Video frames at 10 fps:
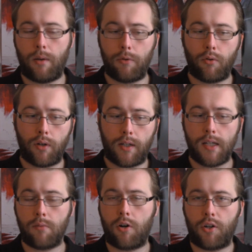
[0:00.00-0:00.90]
I'm doing
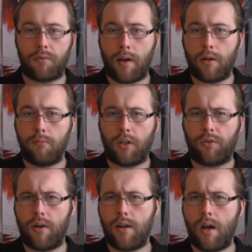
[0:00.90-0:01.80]
Kingdom Hearts Final
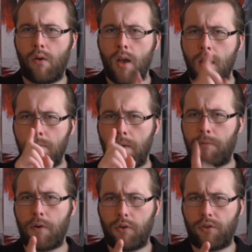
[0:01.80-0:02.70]
Mix right now. My
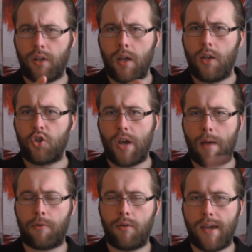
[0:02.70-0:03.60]
first
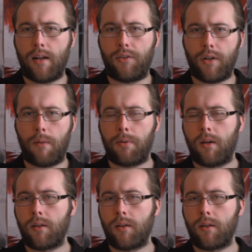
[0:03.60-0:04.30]
chapter of that is up.